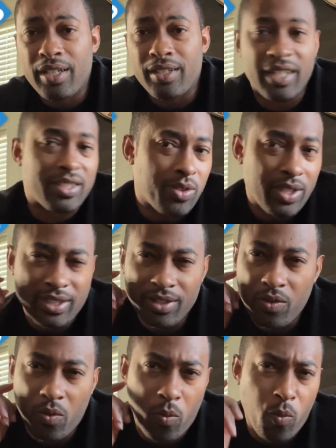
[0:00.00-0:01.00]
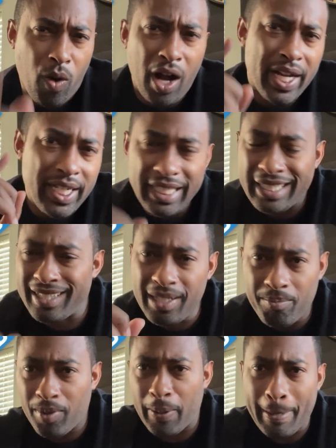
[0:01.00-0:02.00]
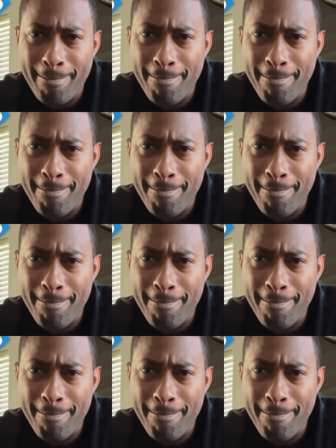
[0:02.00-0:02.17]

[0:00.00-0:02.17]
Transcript: next question: why December?